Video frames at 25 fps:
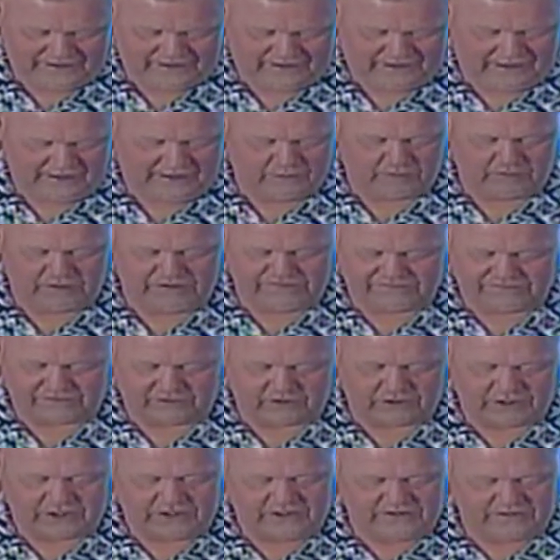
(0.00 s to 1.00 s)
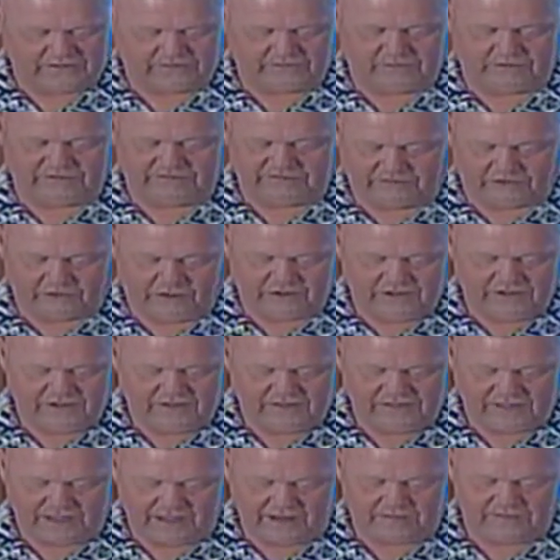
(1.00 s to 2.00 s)
And referring, referring
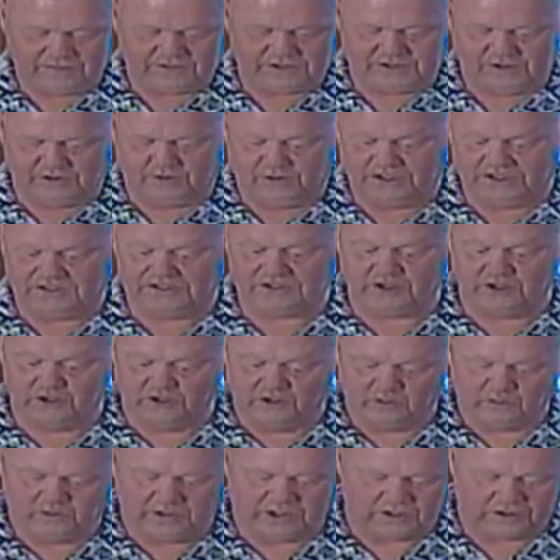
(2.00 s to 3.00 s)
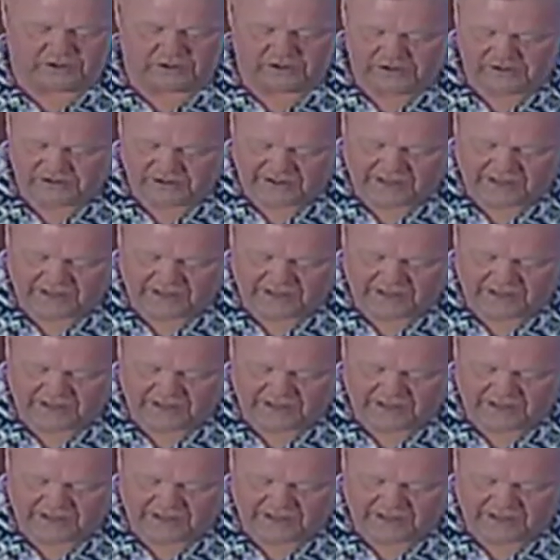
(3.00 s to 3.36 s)
them to his goodwill